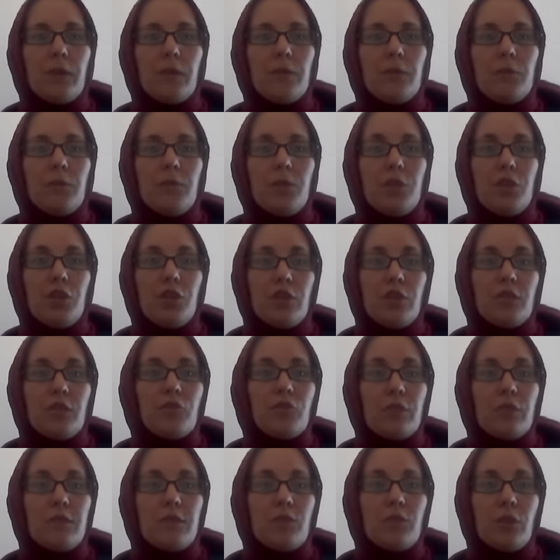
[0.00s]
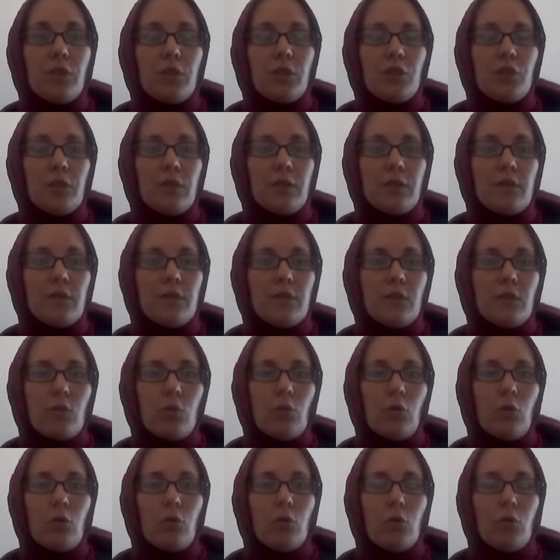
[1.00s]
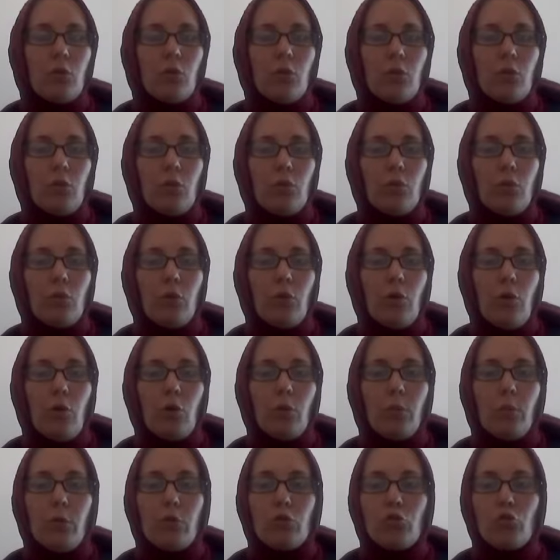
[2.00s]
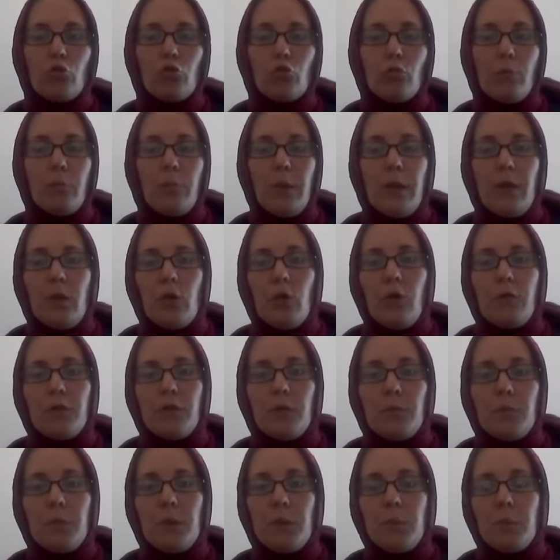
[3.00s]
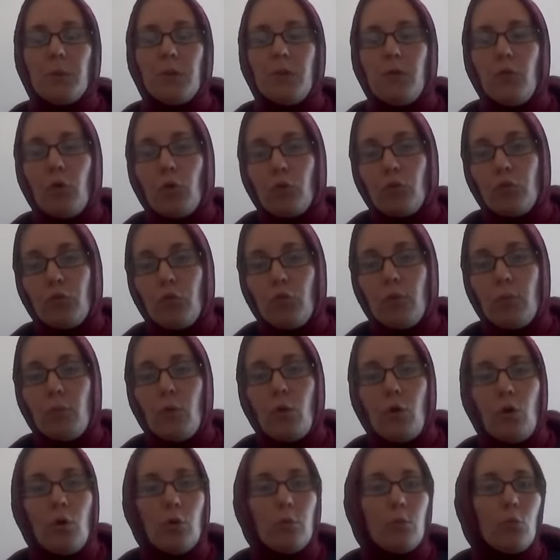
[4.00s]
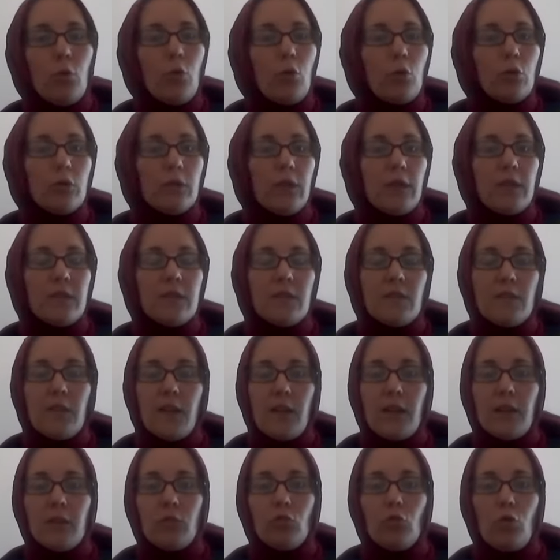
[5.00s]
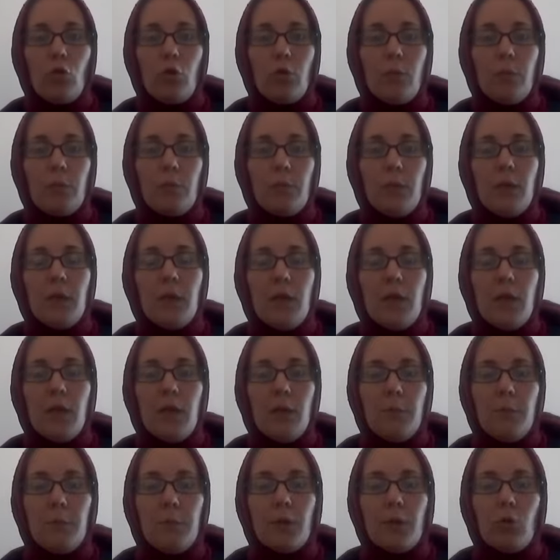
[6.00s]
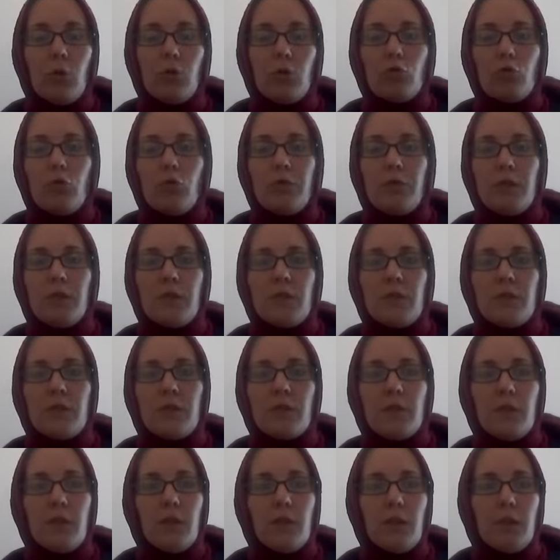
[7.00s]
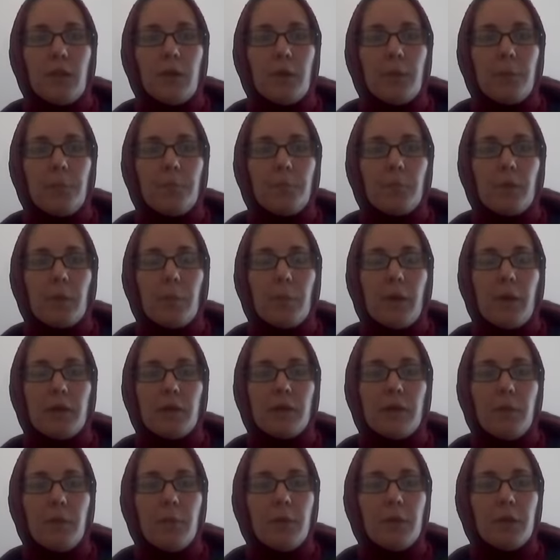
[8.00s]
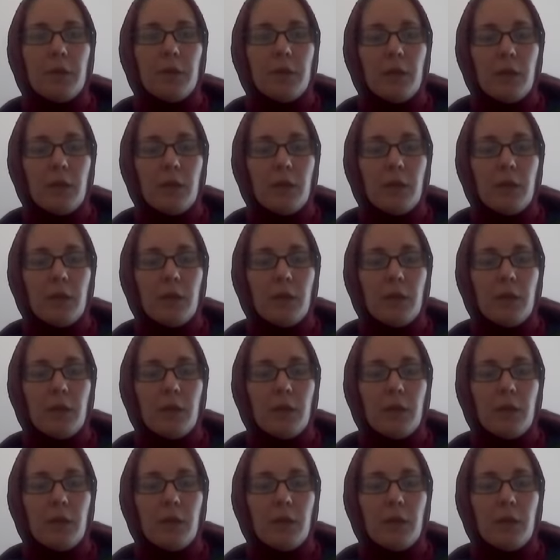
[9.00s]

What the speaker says: rigid restrictions. So almost many of the people work from home or they stay at home because of this pandemic.